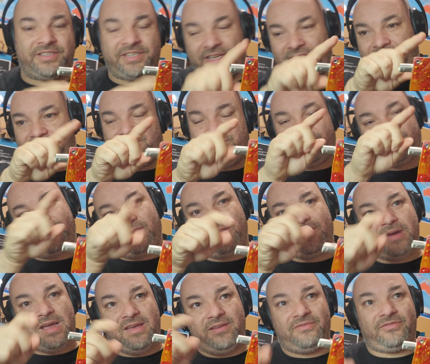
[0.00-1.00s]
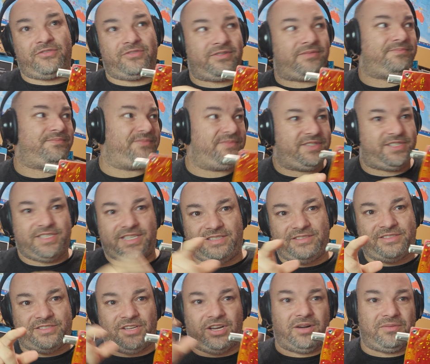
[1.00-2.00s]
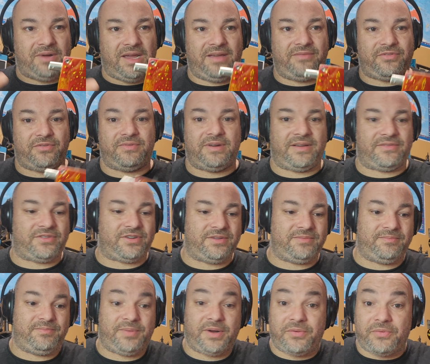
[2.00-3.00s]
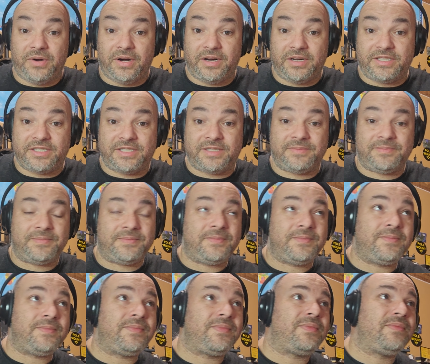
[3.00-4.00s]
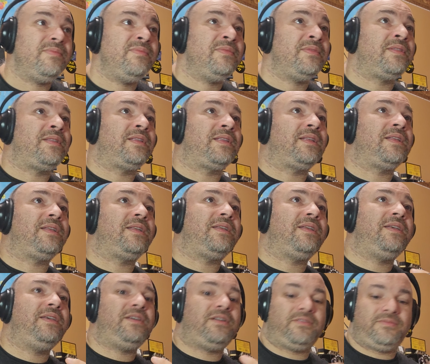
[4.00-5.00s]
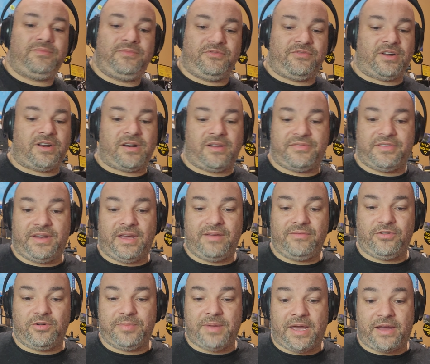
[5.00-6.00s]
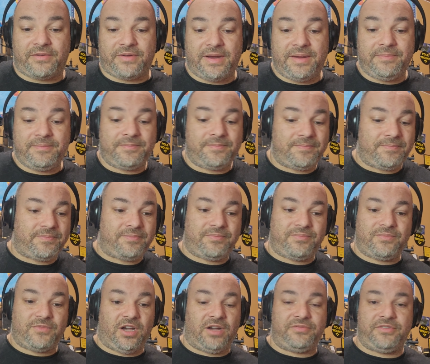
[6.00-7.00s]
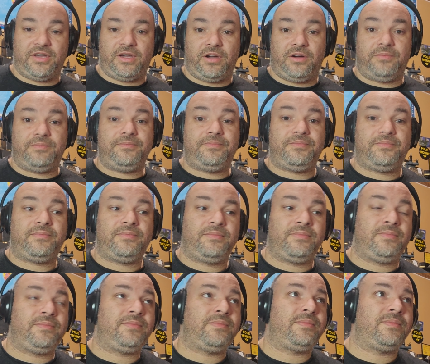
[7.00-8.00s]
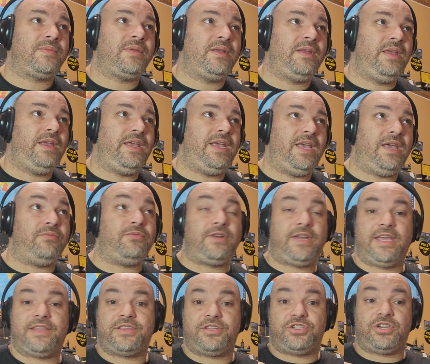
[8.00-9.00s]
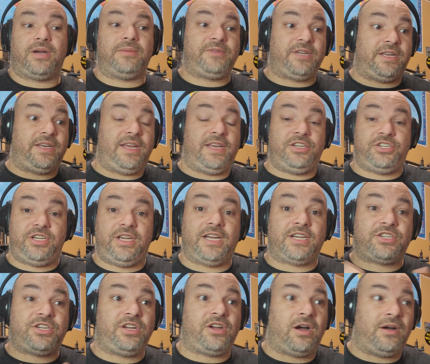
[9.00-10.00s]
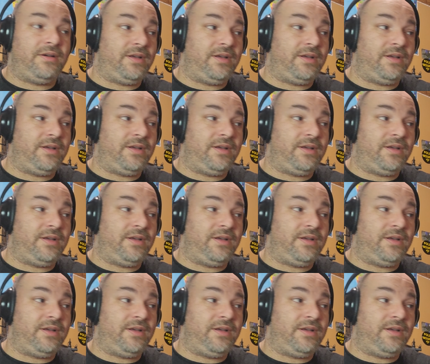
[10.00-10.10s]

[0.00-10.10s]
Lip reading: to give you a square wave or saw wave or whatever. But it works. You run it off a 9-volt battery, off you go. It would get the job done, and she actually